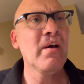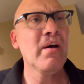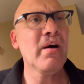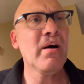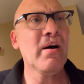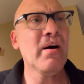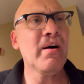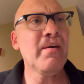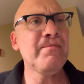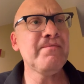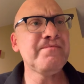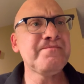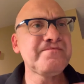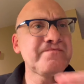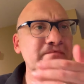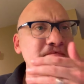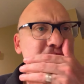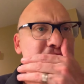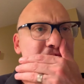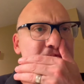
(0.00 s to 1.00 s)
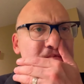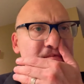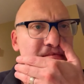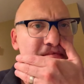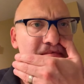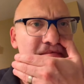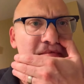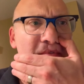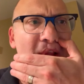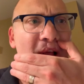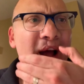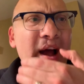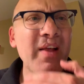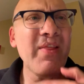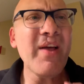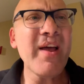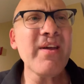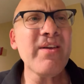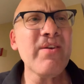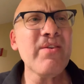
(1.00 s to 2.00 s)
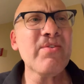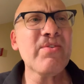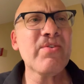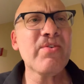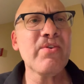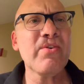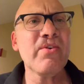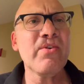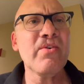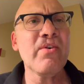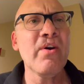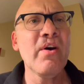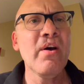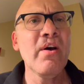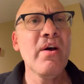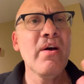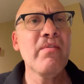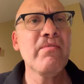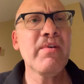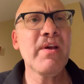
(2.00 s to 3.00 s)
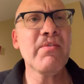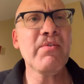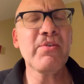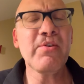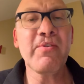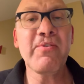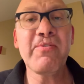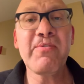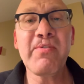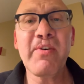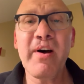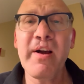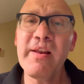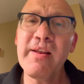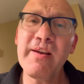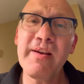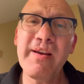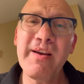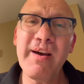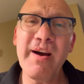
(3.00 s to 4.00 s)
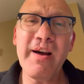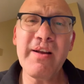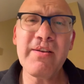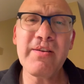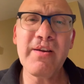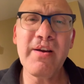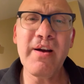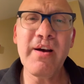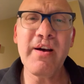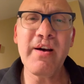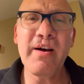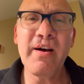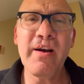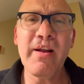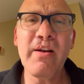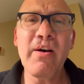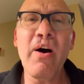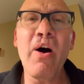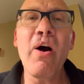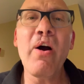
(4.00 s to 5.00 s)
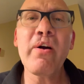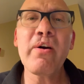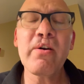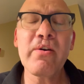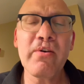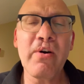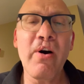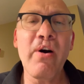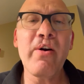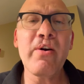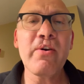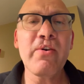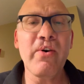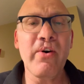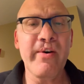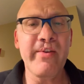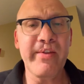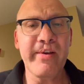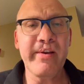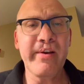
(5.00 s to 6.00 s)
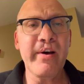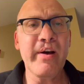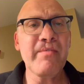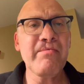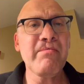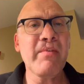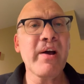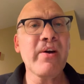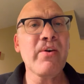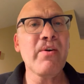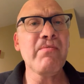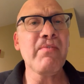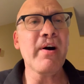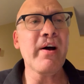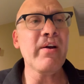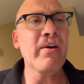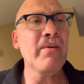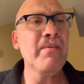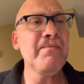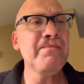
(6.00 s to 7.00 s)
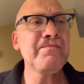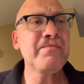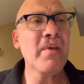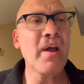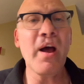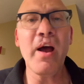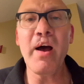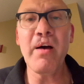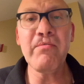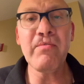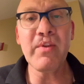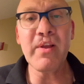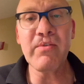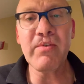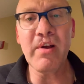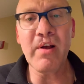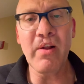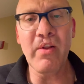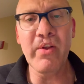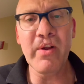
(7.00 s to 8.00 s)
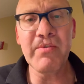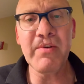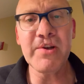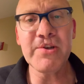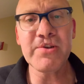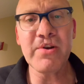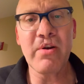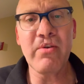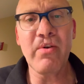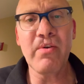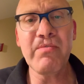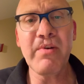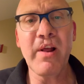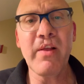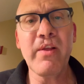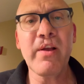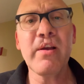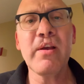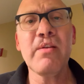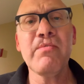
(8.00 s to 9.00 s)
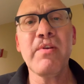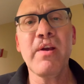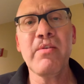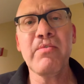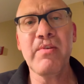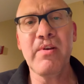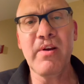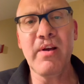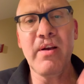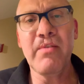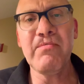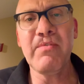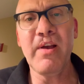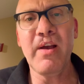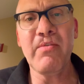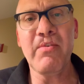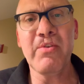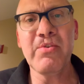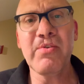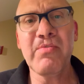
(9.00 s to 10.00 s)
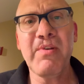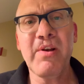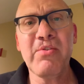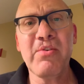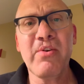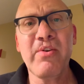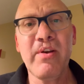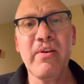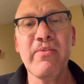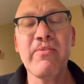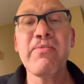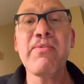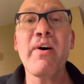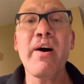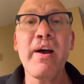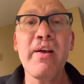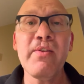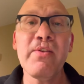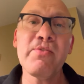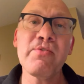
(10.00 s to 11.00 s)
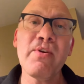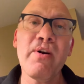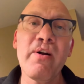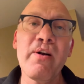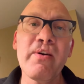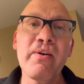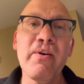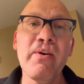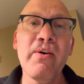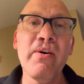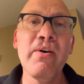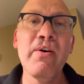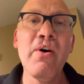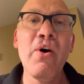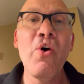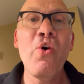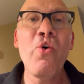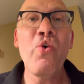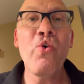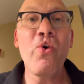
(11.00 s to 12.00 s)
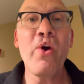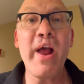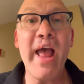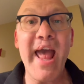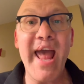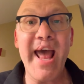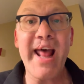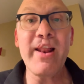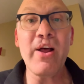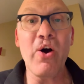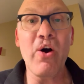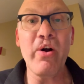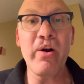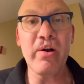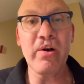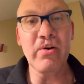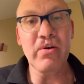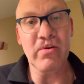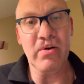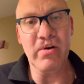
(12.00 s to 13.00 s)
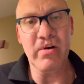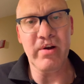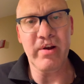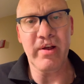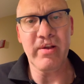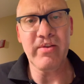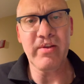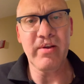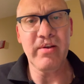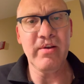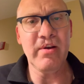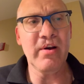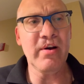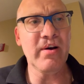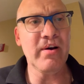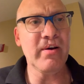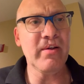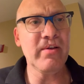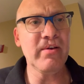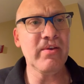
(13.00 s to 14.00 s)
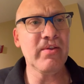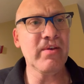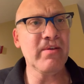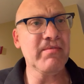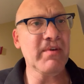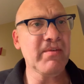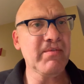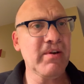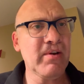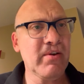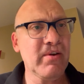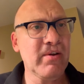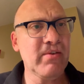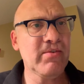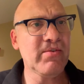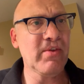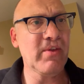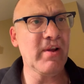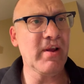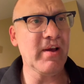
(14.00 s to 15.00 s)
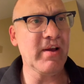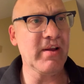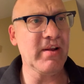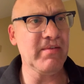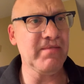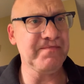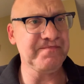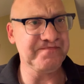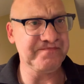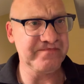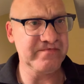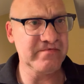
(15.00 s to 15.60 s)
I'd like you to be able to find an article on the gut microbiome. I'm leaving it a little bit general, but I'd like you to be able to basically find this article or an article on it that you think might be good, so that I can